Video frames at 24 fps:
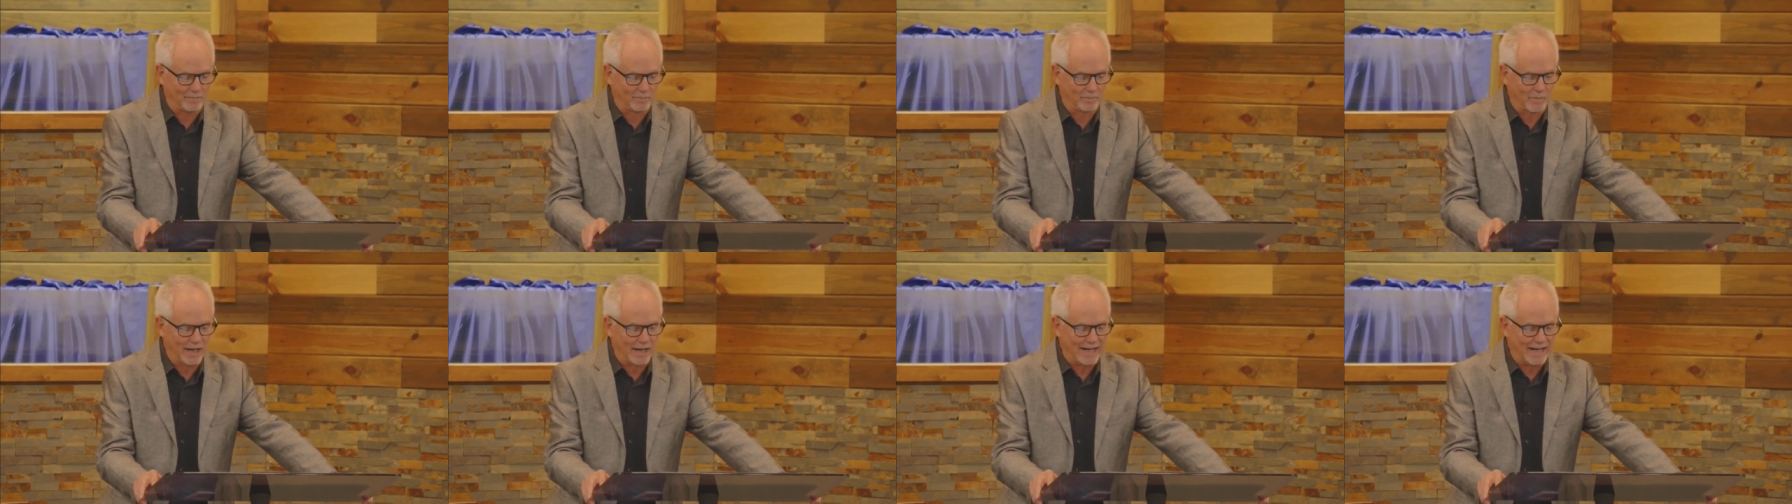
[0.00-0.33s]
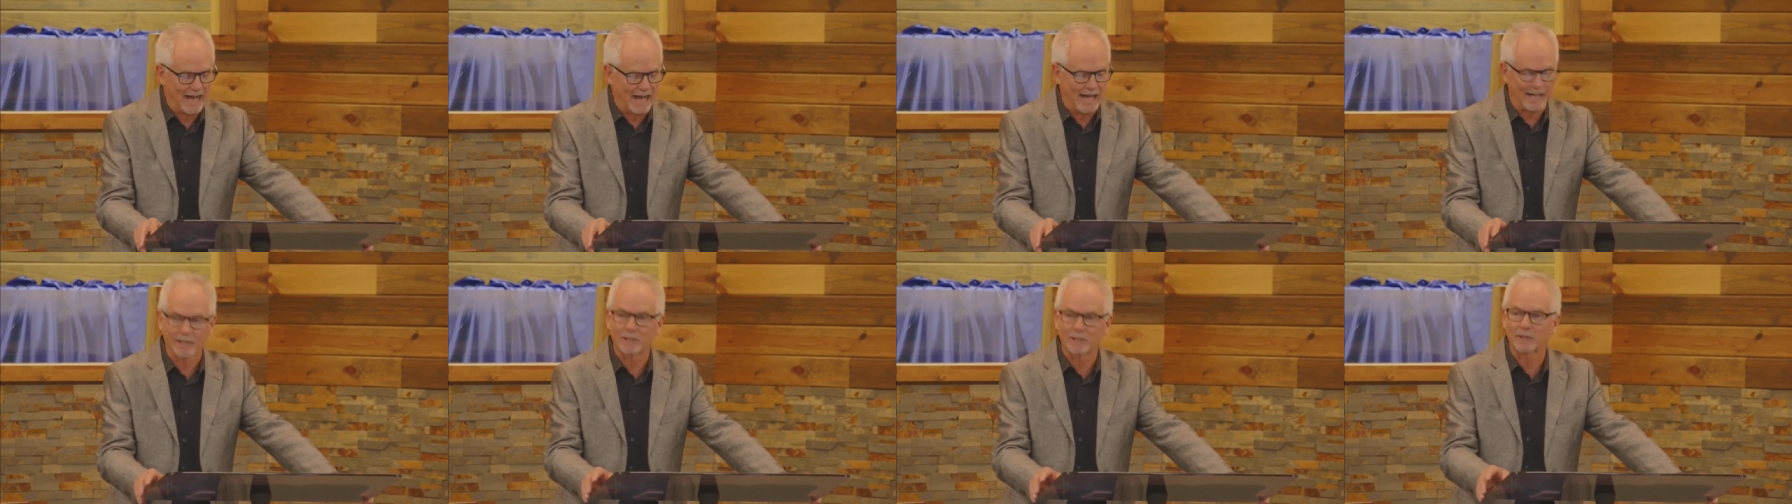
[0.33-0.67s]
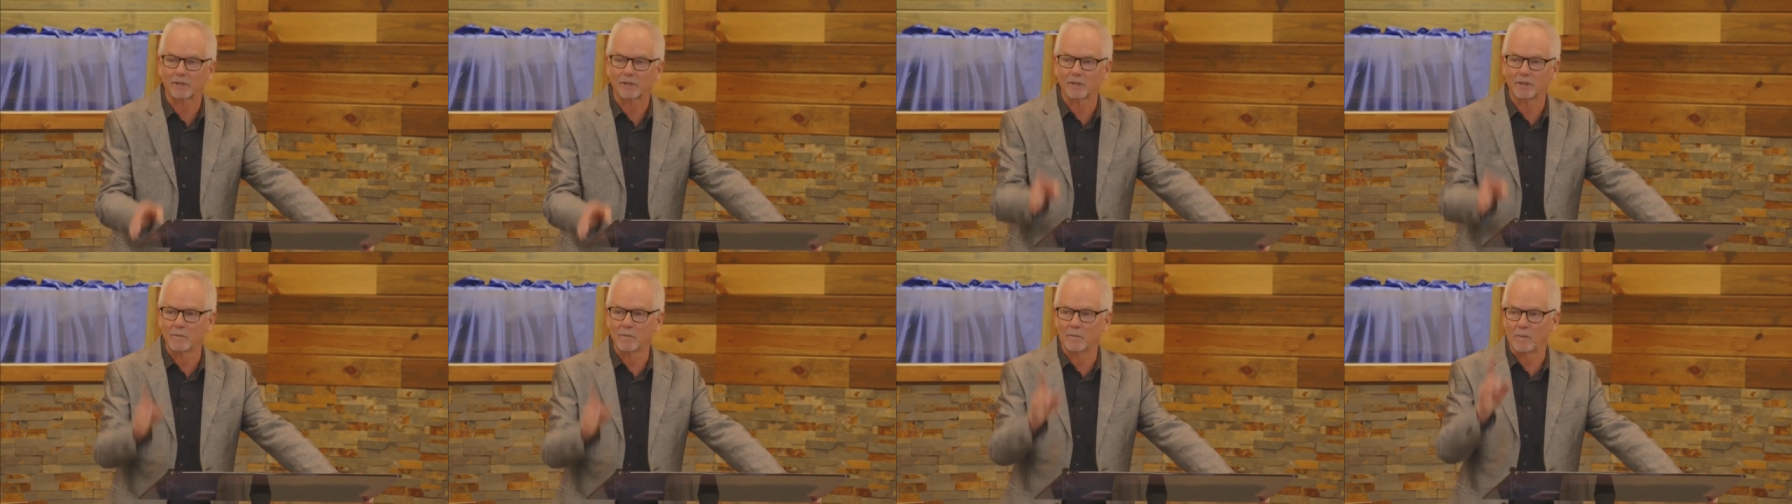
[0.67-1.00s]
but not as
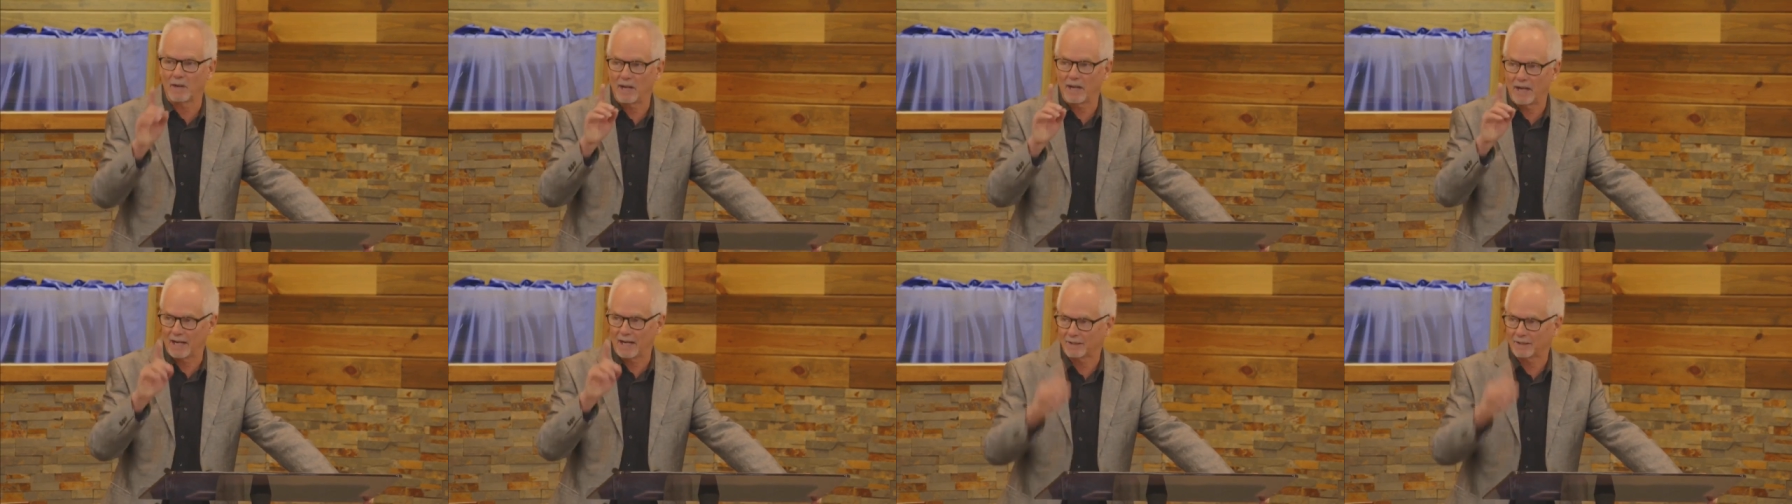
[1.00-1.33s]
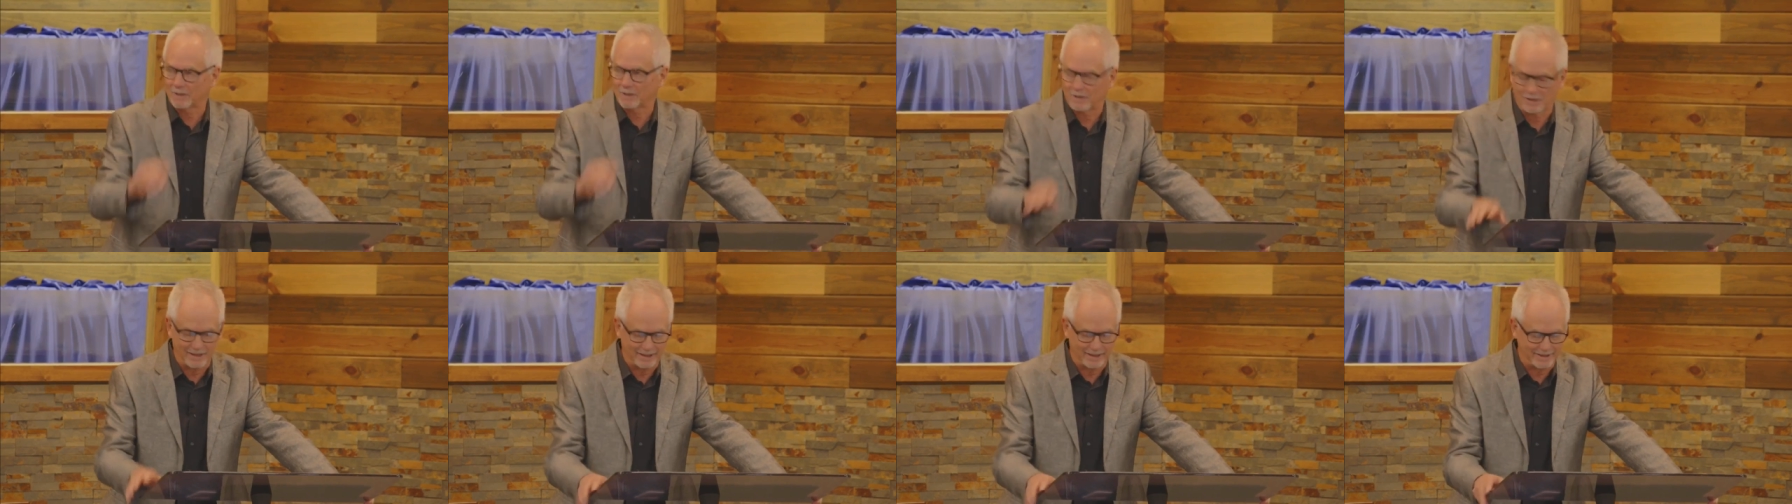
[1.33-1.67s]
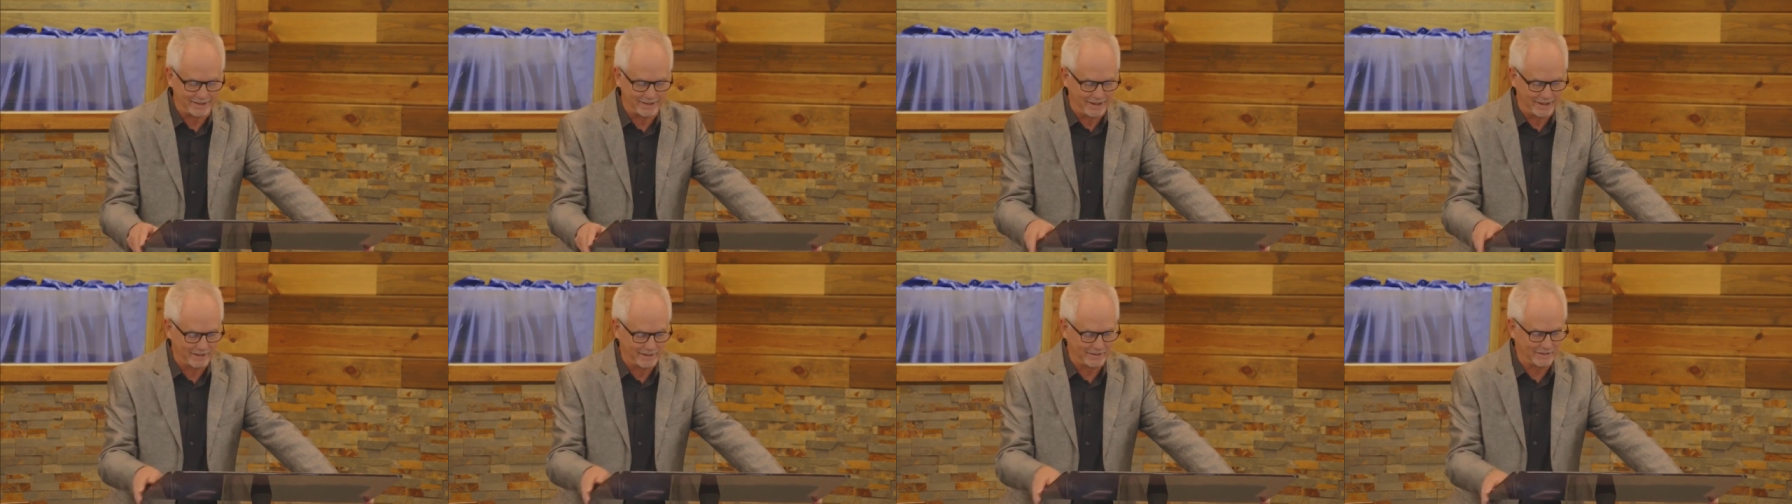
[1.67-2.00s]
supernatural as
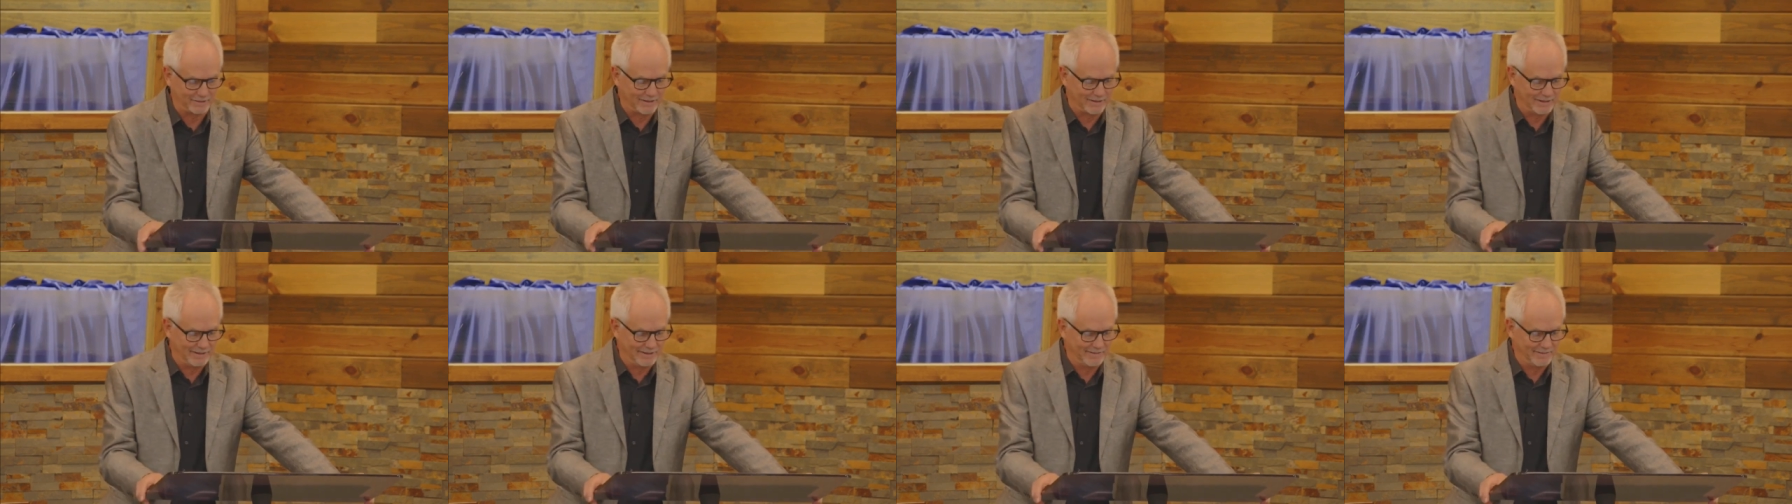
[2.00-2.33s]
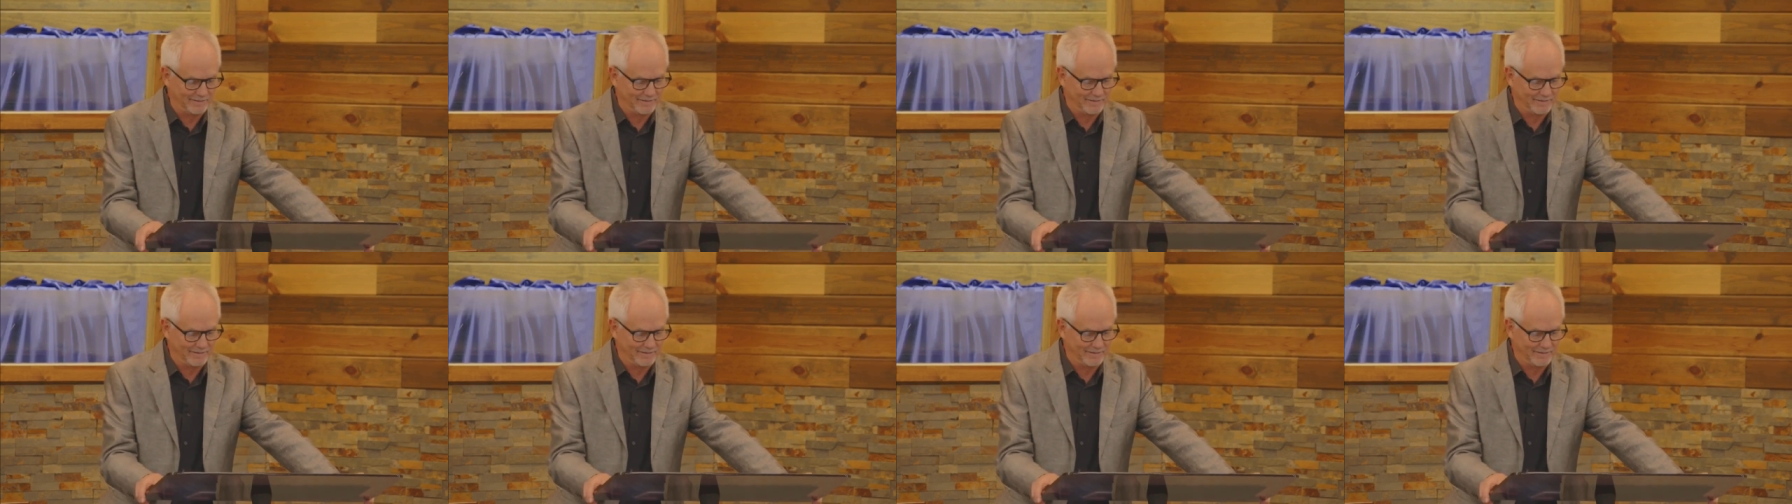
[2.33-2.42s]
this one.